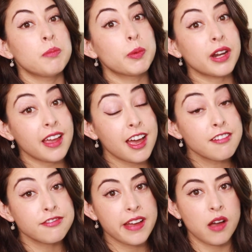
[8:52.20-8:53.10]
But what I have
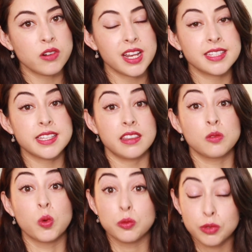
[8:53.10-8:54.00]
found is that
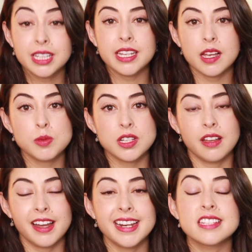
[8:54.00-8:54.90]
what really helps a
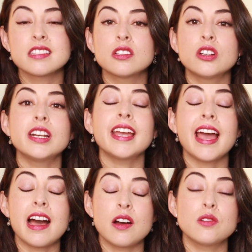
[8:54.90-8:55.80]
lot is learning
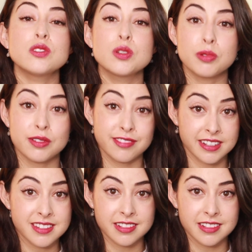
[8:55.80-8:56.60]
how to prevent